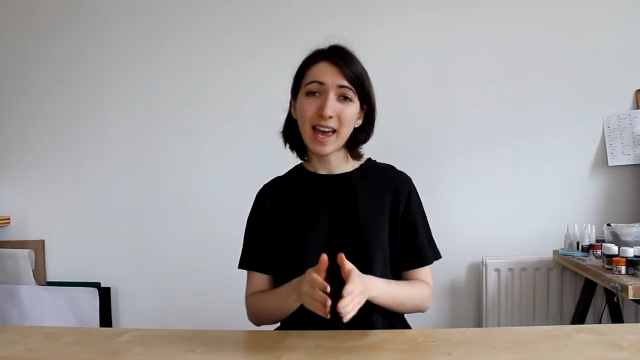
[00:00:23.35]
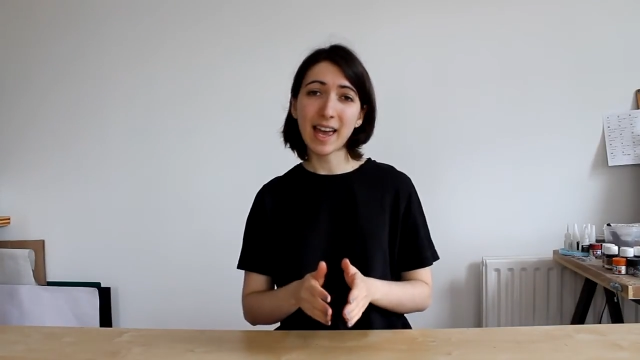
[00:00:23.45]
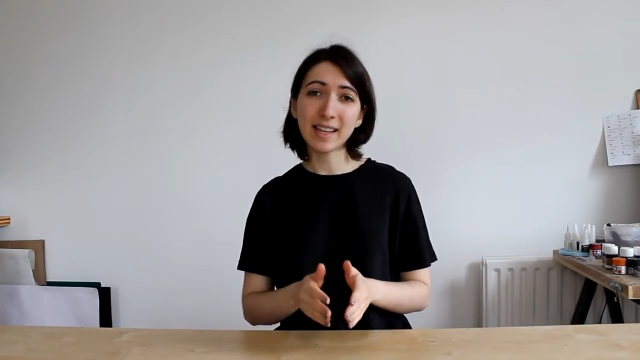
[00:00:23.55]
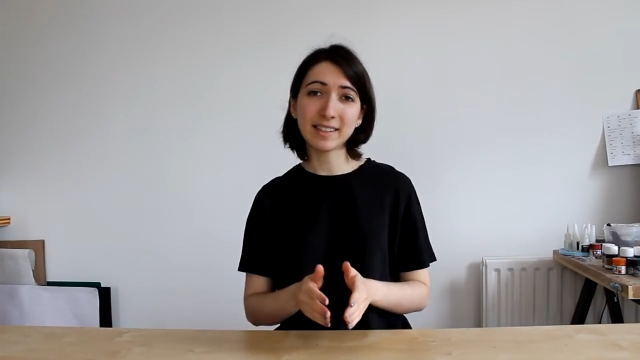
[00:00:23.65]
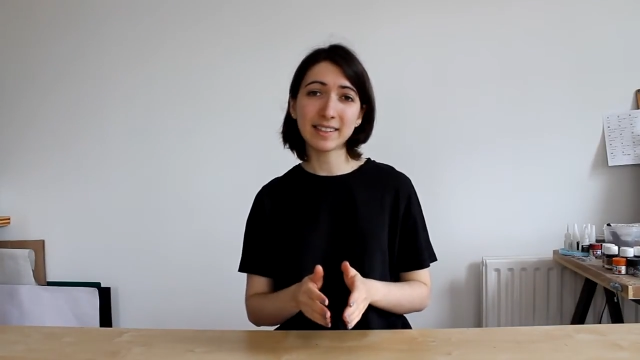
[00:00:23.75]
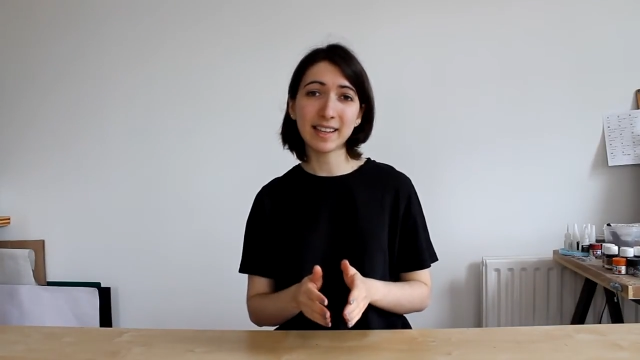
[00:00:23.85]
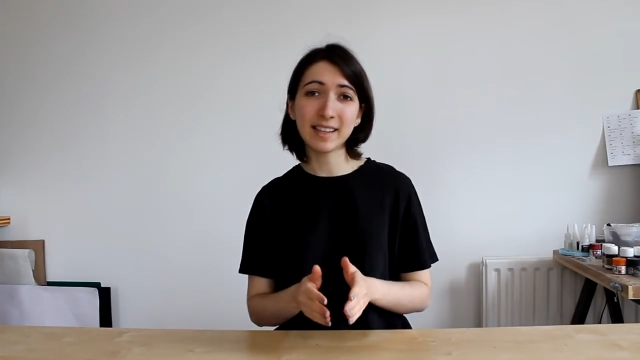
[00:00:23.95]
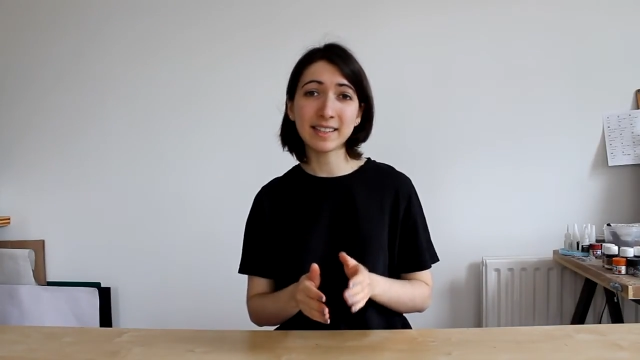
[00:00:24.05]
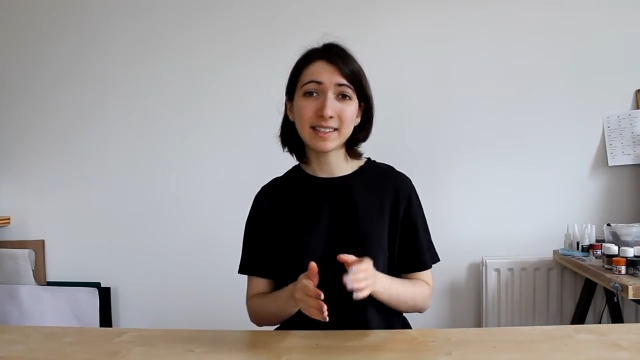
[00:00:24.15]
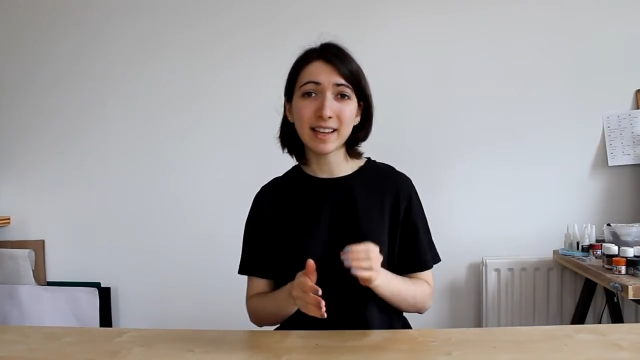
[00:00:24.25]
and
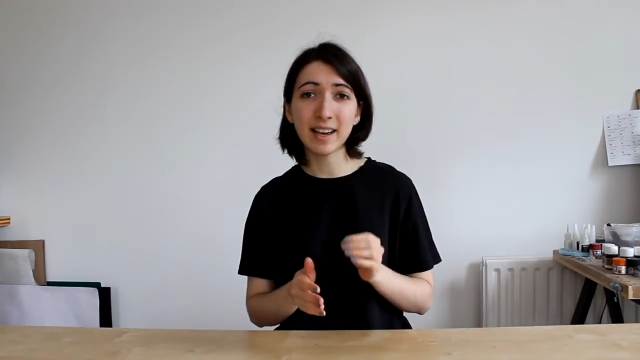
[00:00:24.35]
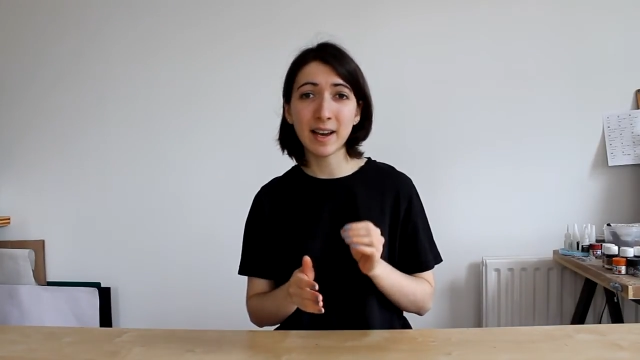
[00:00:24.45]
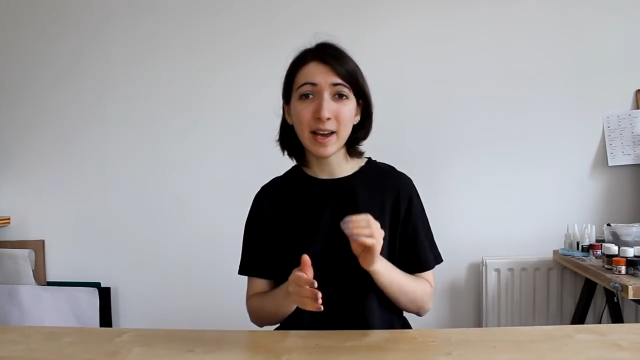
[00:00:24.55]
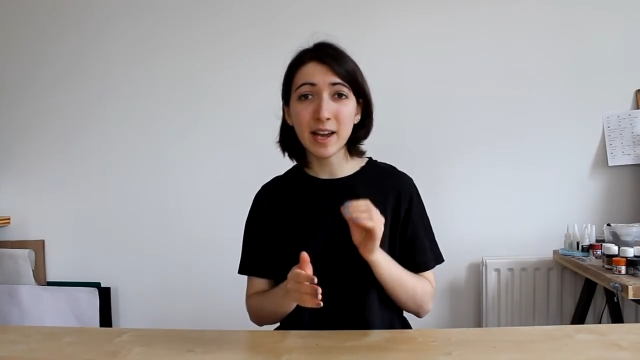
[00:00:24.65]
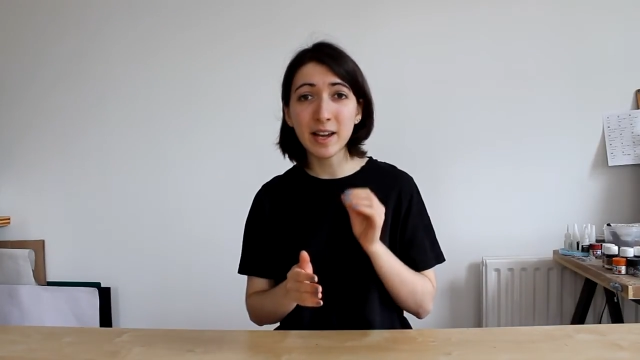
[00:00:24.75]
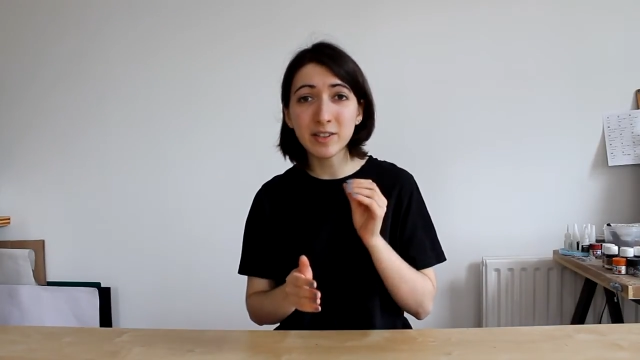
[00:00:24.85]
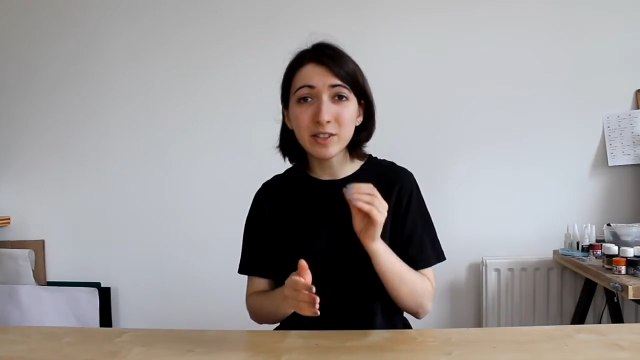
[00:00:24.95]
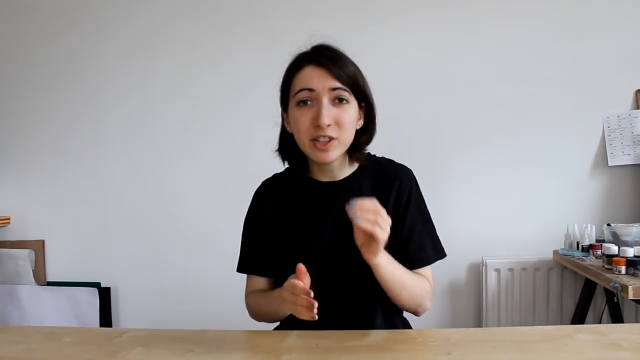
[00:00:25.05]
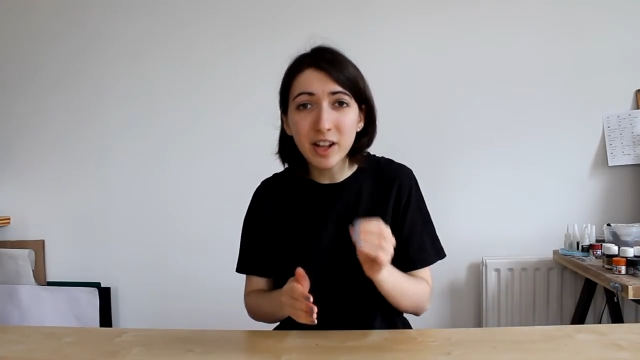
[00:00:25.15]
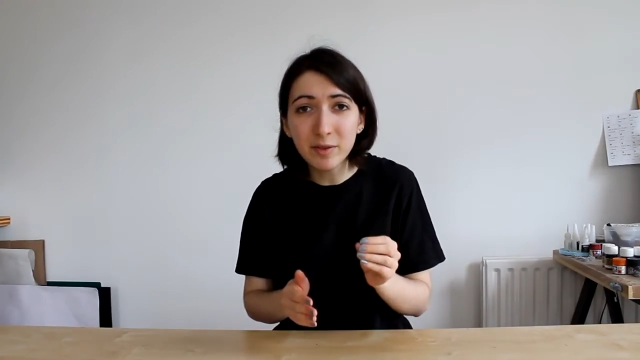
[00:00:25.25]
it's
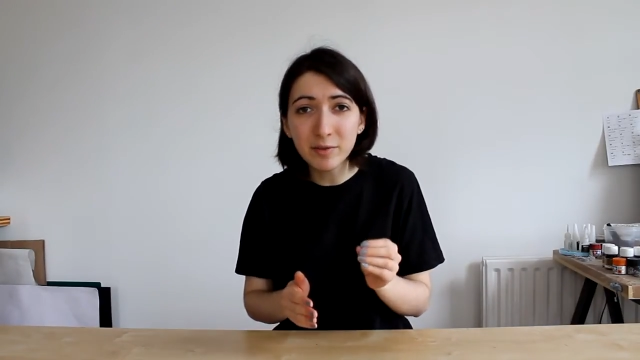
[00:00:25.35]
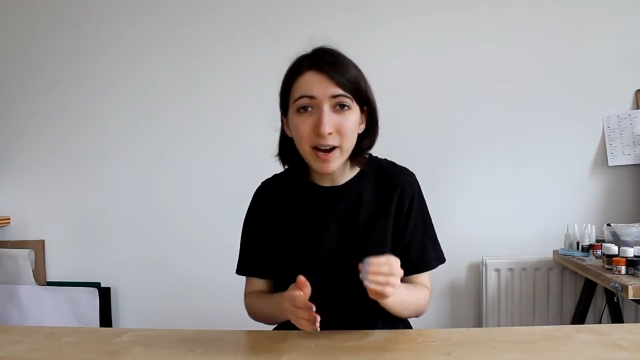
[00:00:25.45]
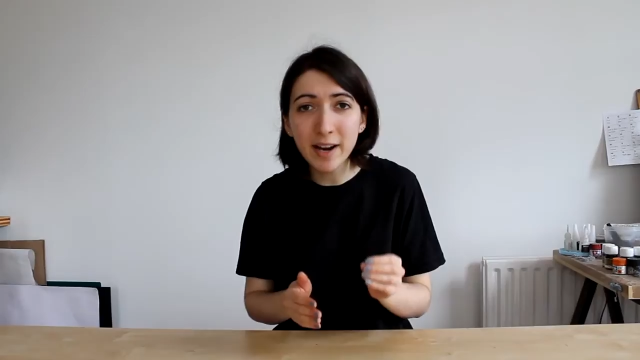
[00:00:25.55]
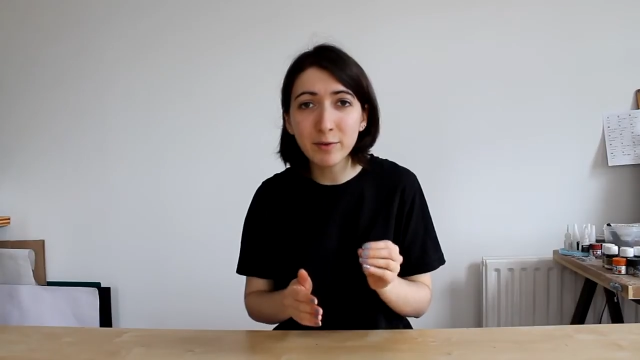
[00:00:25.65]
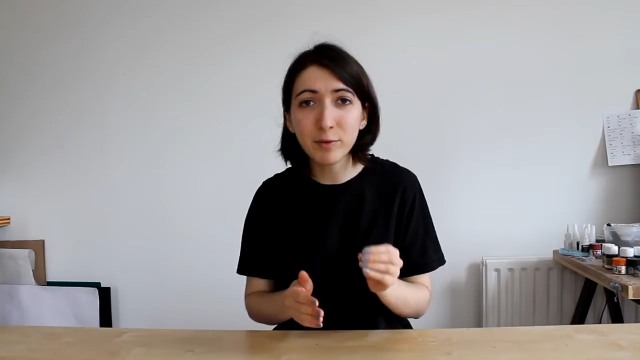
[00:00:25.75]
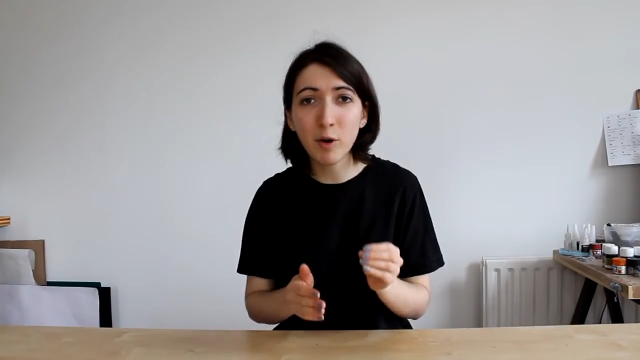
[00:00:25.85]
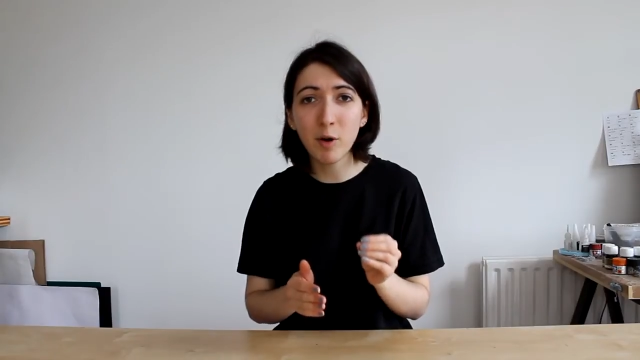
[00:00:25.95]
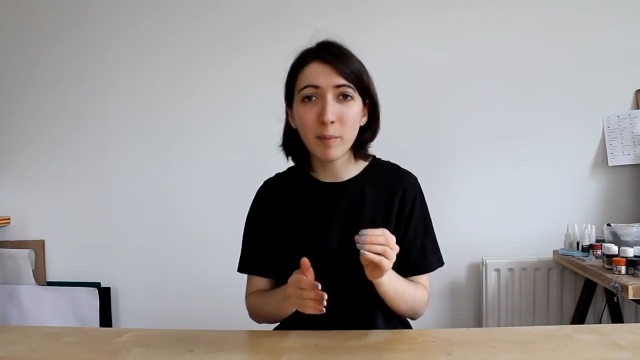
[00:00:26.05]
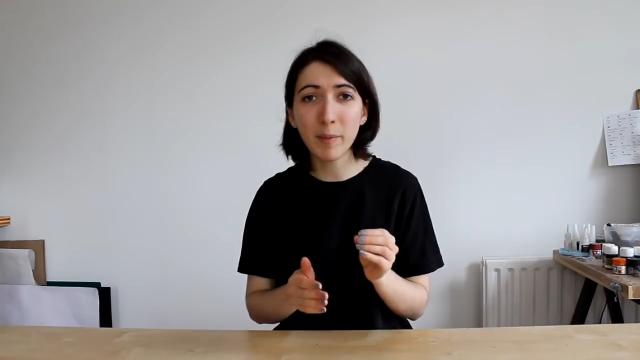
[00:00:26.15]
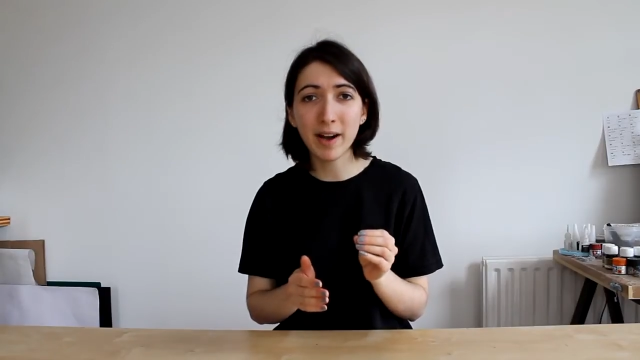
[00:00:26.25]
a shelf rack
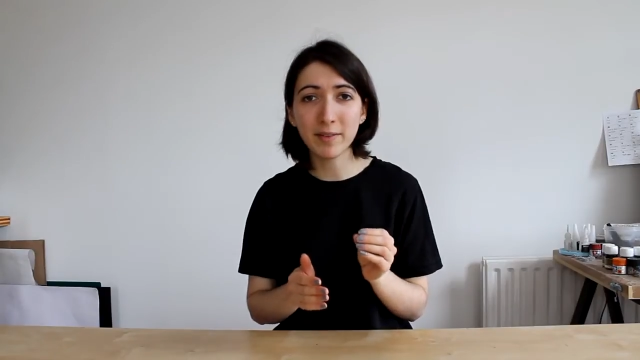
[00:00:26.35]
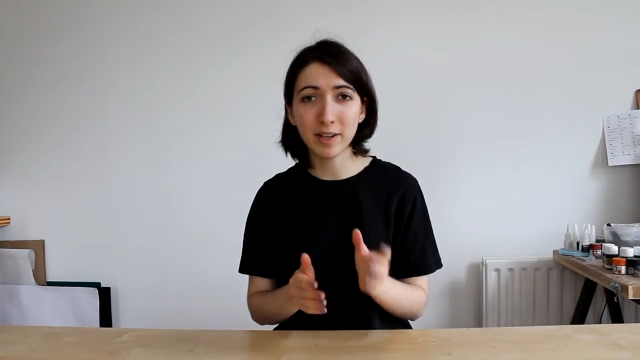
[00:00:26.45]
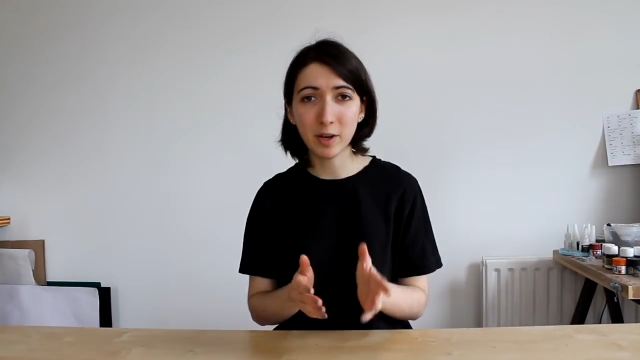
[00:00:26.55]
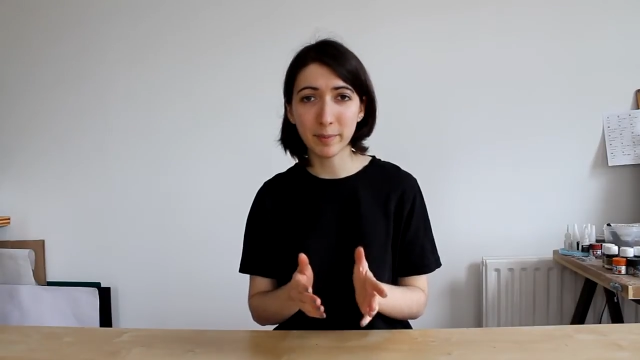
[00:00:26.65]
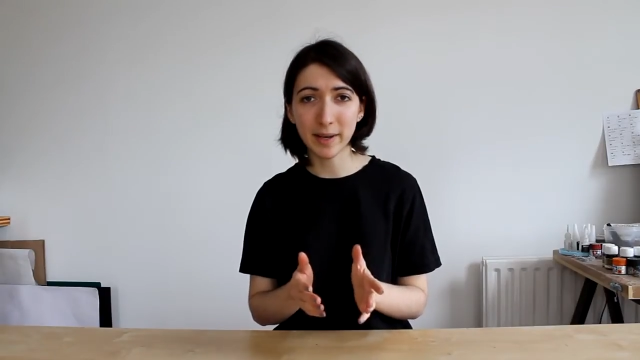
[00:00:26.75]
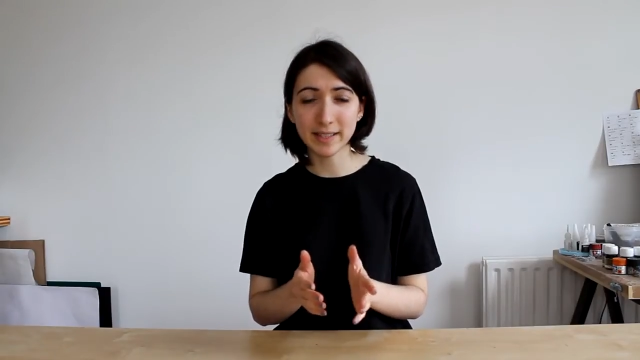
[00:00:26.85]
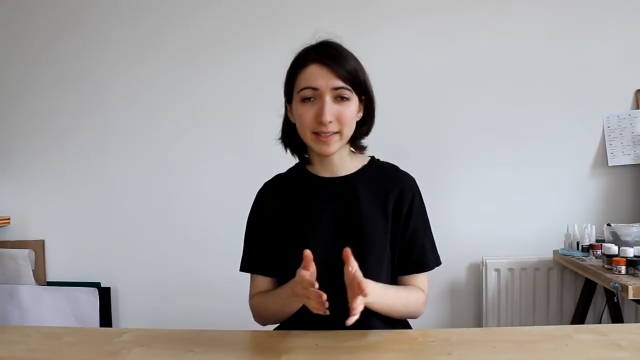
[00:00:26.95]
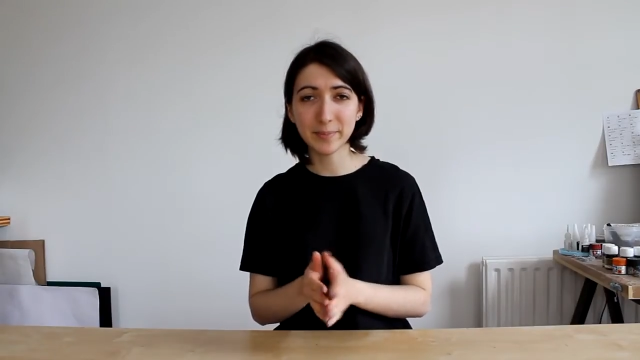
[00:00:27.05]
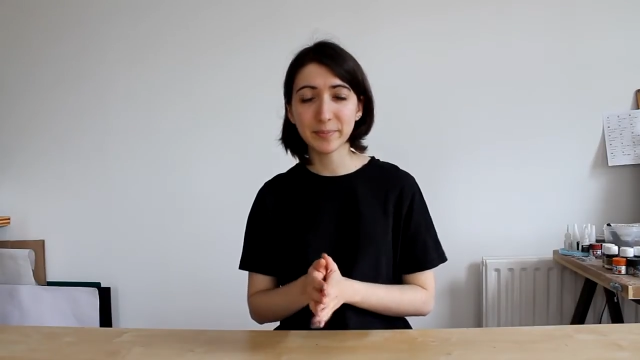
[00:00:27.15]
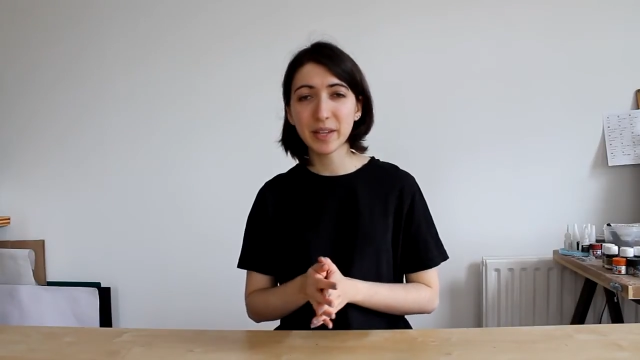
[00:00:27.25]
for my Vallejo
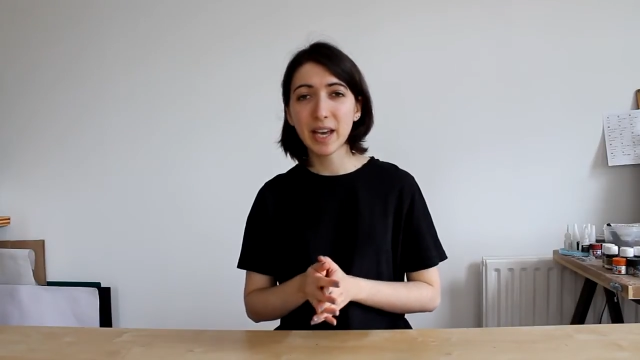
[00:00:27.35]
paints.